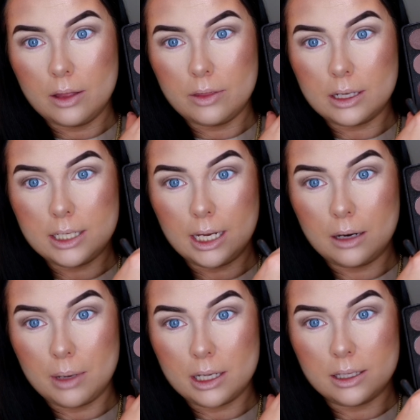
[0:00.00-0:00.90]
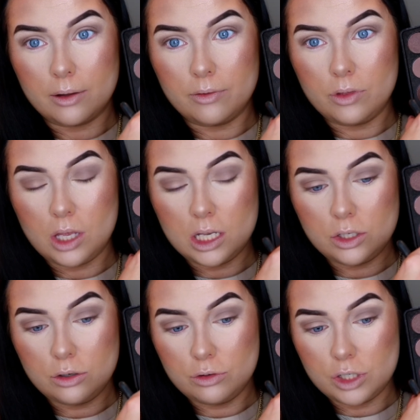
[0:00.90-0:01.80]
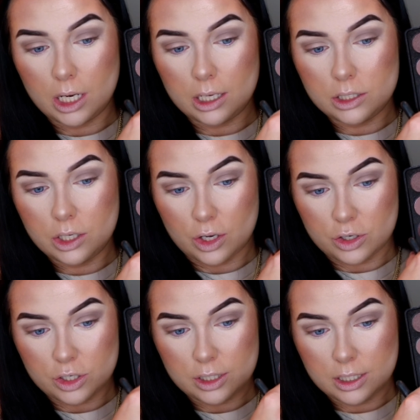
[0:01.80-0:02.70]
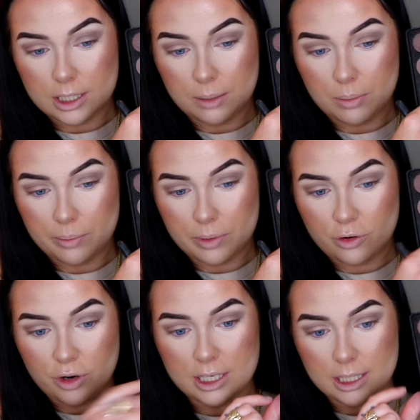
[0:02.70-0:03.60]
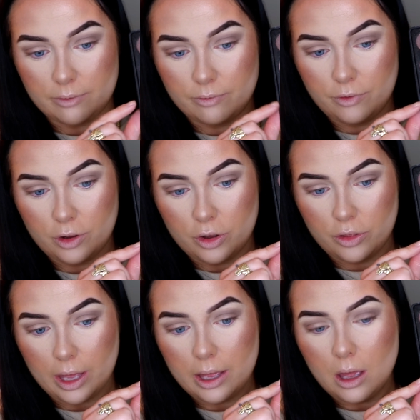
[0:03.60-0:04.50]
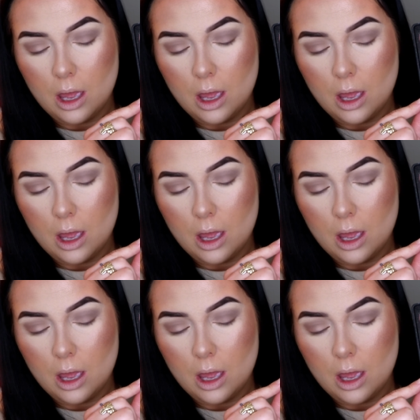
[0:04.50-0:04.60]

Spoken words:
Then taking a mix of these two shades here just to deepen up the crease even further.